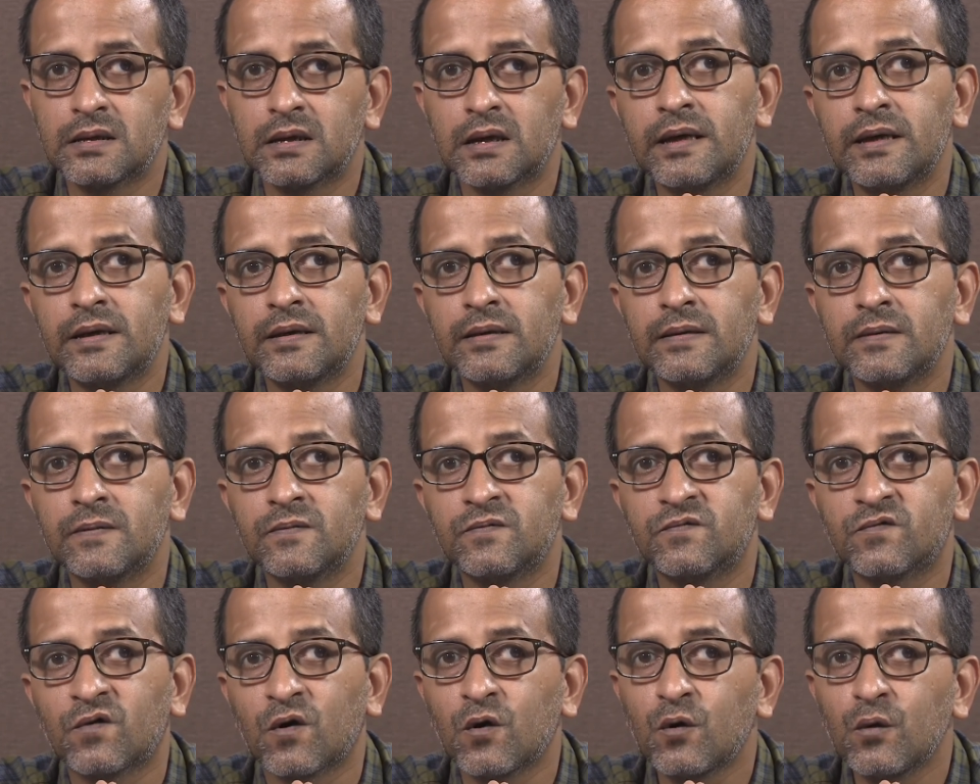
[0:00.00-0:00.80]

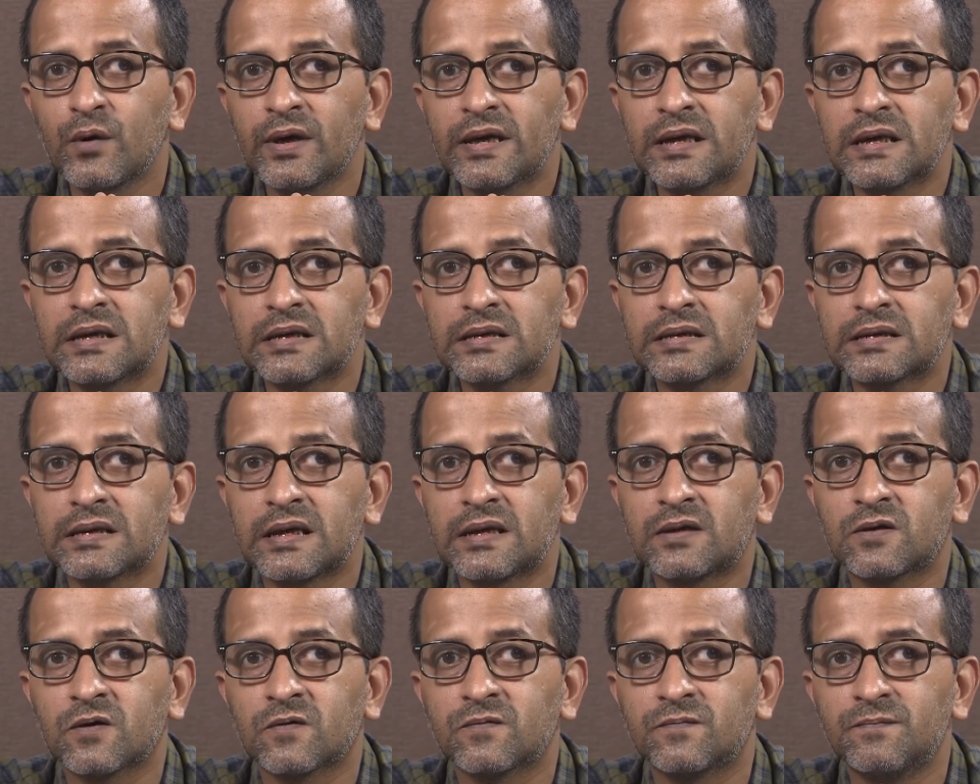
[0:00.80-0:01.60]
in following a
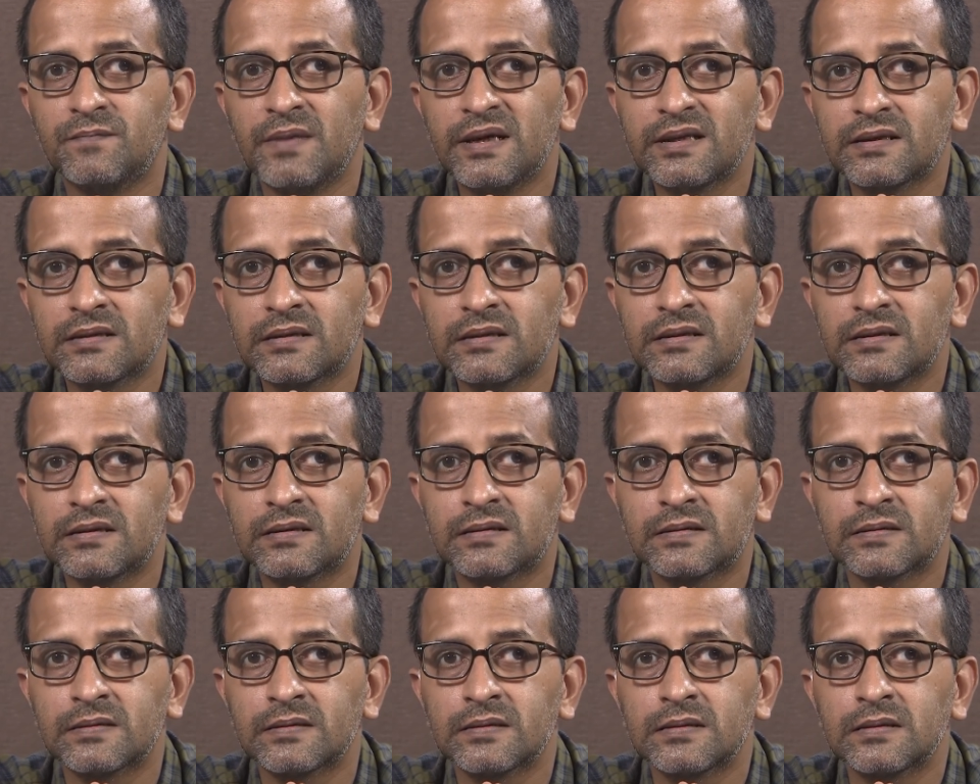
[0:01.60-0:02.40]
set of
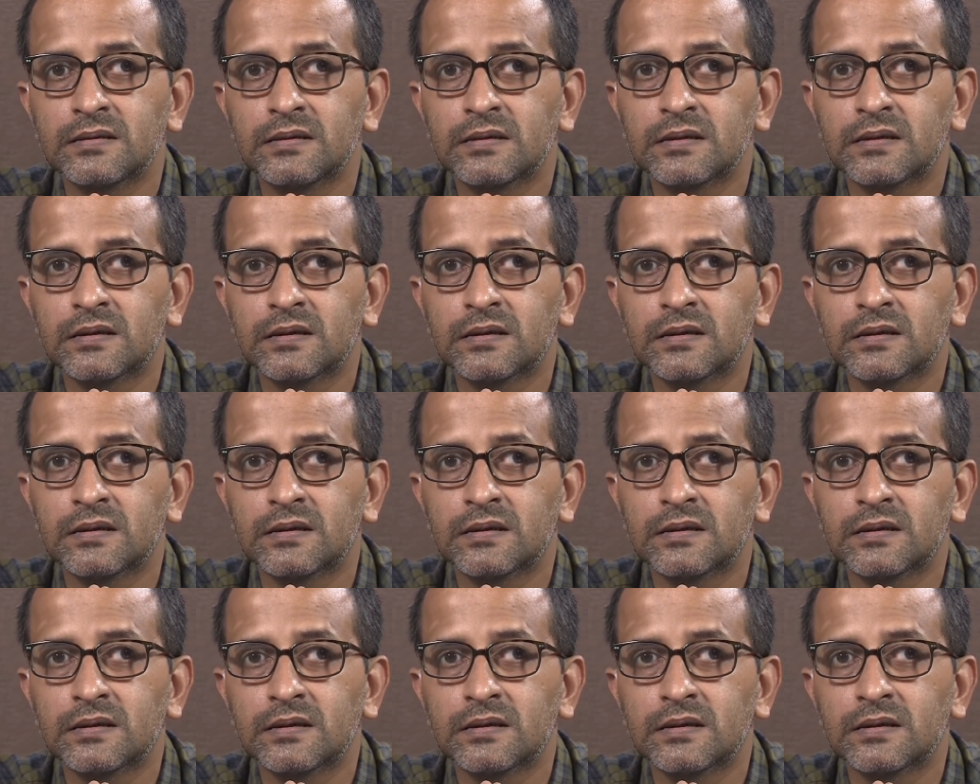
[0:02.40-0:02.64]
methods,